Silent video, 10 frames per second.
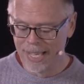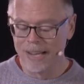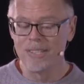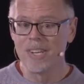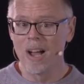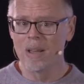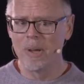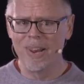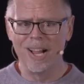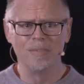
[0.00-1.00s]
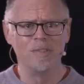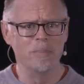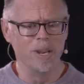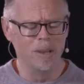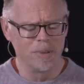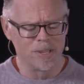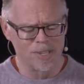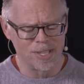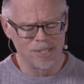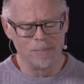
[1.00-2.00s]
Let's talk about hell for a minute,
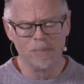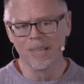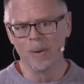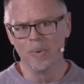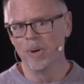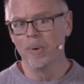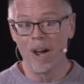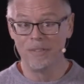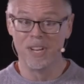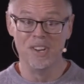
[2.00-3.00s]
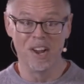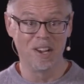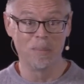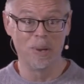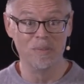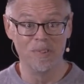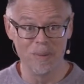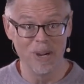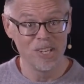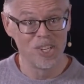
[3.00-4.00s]
because that's something that we don't often talk about
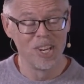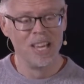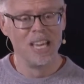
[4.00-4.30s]
very much.